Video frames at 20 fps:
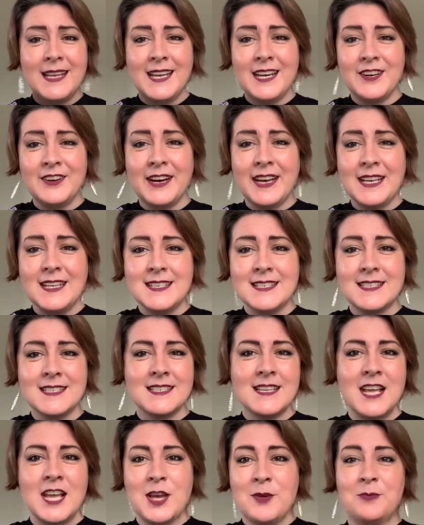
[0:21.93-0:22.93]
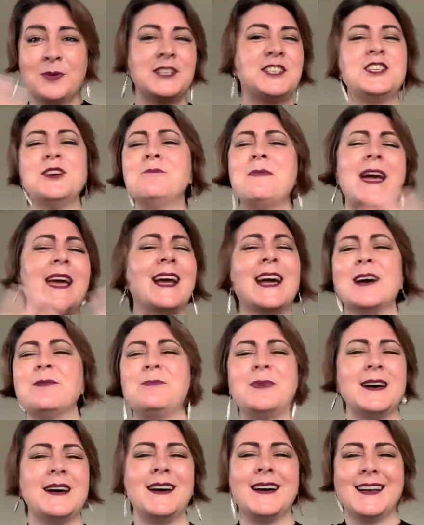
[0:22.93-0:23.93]
earrings, put your
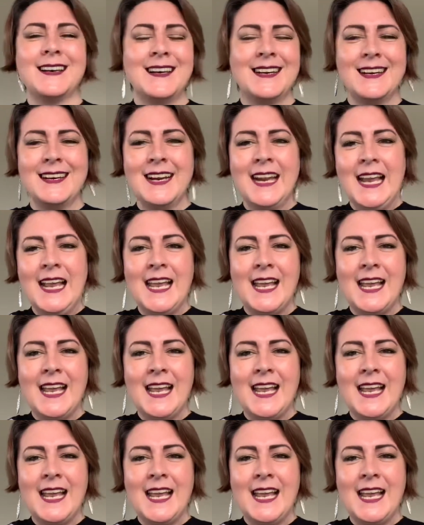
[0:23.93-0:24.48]
makeup on,